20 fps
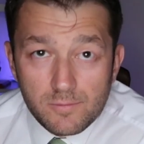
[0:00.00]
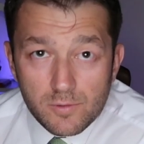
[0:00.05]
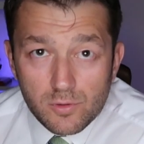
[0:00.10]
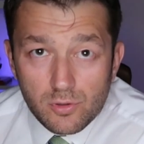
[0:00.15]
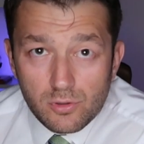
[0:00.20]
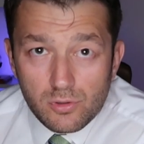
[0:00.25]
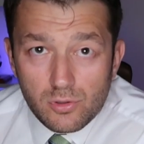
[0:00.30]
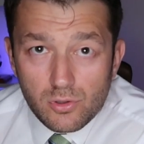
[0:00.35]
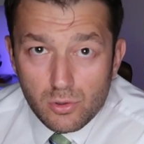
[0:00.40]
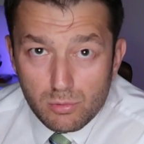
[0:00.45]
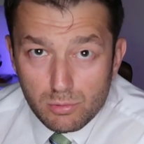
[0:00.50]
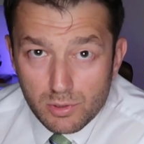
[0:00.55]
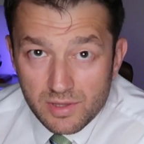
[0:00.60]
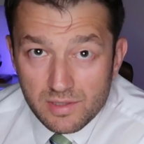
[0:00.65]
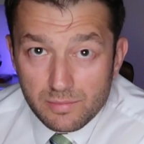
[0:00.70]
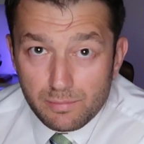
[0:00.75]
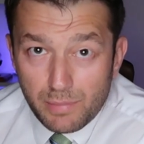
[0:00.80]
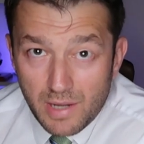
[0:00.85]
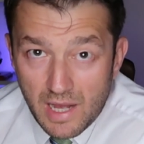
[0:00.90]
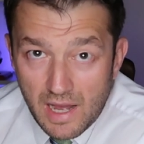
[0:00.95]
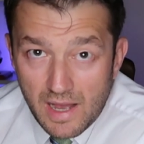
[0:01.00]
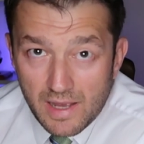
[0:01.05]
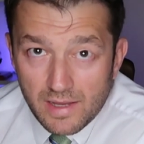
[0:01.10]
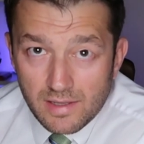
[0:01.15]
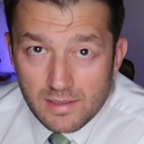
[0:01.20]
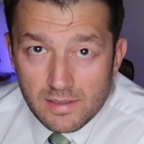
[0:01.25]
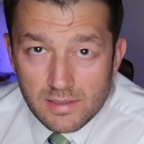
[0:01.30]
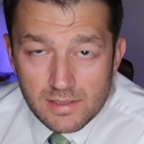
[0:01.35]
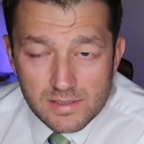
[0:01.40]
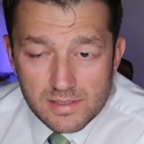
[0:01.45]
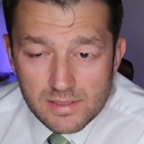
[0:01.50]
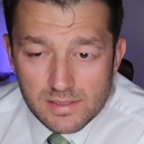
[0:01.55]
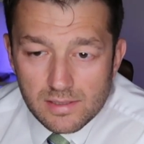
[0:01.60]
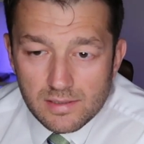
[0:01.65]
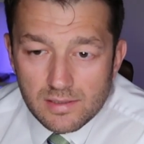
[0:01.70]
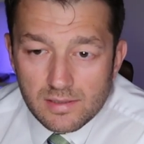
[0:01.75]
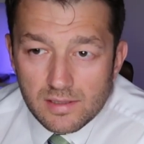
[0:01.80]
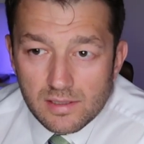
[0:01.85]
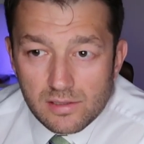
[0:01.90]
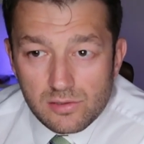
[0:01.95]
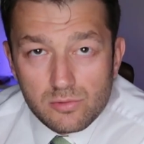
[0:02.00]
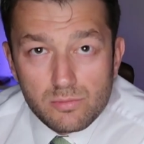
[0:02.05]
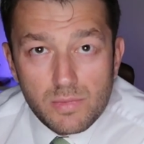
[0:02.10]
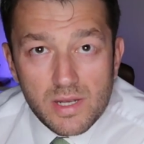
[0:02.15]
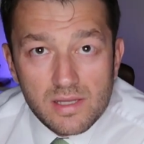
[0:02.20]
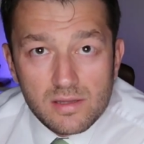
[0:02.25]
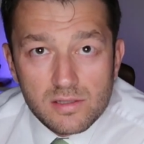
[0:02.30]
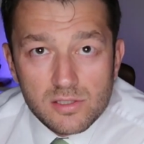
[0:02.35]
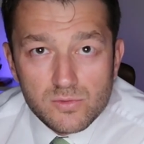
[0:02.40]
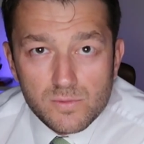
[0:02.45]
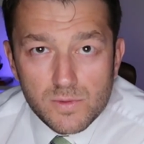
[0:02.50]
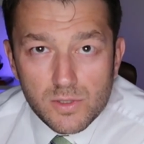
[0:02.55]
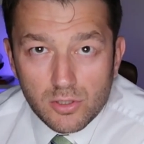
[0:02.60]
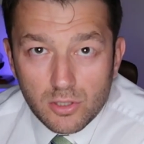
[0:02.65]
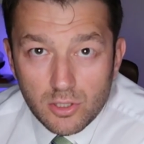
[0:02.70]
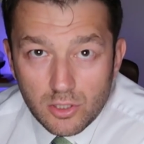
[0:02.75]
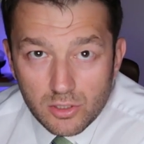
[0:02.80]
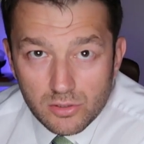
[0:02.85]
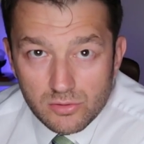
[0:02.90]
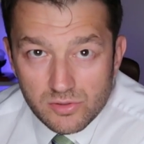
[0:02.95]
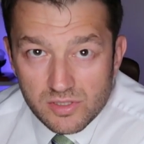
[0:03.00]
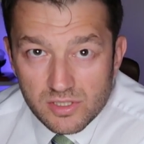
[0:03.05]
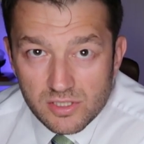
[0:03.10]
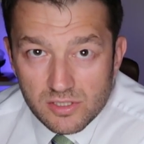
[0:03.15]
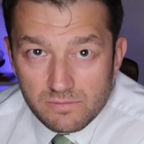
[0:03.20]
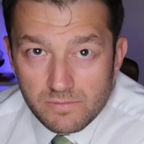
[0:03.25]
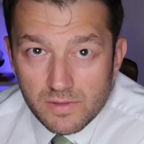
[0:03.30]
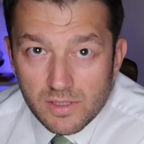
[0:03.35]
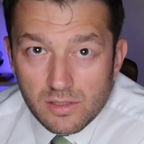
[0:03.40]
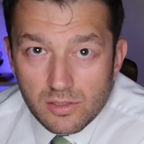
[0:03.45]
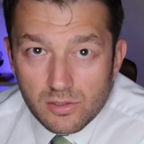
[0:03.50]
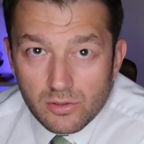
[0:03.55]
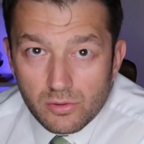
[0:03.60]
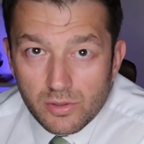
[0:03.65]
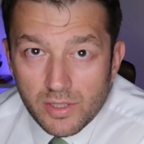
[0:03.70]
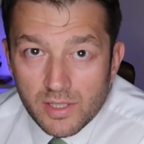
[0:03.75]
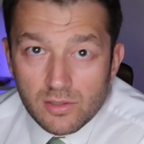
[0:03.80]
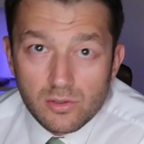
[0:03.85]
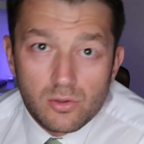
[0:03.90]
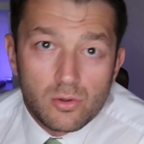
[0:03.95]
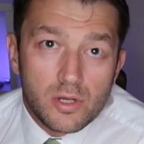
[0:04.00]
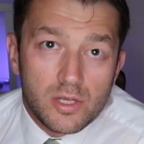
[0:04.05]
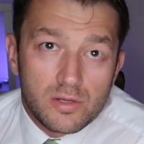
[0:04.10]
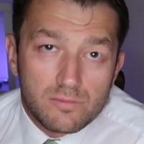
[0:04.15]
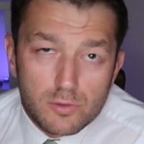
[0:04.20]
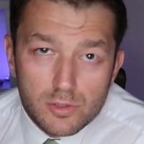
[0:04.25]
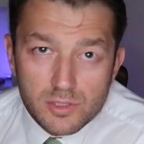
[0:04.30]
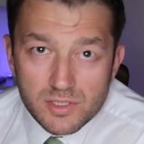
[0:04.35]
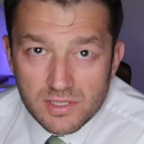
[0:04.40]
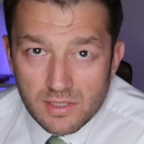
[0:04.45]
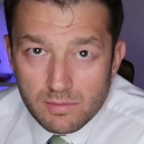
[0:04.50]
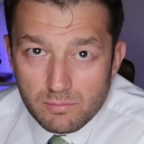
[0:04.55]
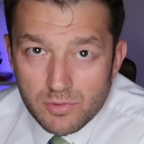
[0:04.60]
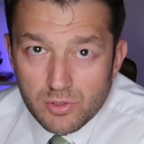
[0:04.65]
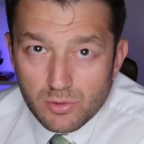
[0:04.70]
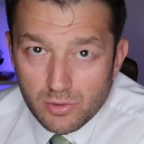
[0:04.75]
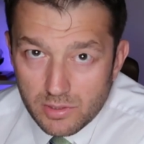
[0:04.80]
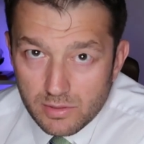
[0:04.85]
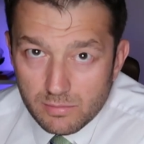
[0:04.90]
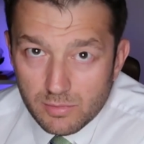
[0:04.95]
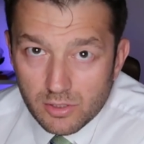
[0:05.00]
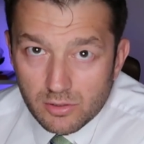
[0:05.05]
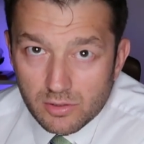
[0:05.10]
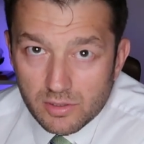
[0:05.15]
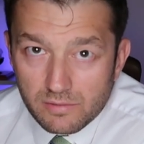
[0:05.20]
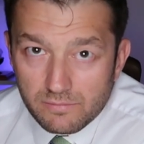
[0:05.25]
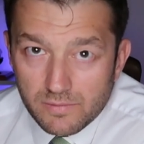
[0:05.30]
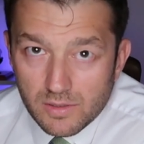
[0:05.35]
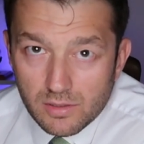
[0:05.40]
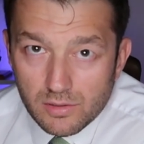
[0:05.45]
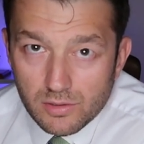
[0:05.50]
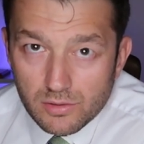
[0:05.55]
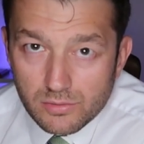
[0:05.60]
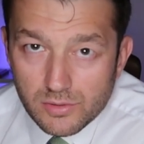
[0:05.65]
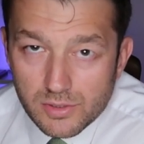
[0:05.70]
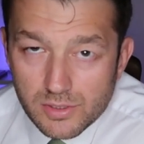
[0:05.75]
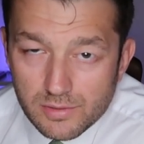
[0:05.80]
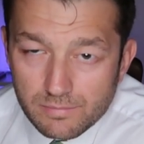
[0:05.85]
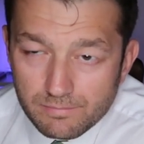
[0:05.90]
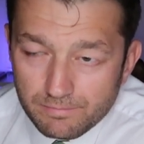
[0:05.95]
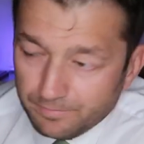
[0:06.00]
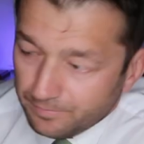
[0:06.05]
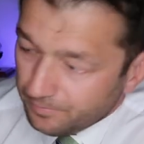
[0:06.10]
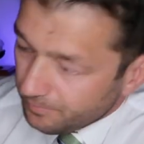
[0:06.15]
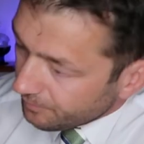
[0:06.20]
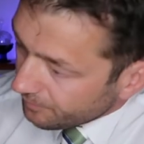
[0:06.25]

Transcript: If you don't know what the pi is, then you might as well close this video and go and watch some beauty blogger videos.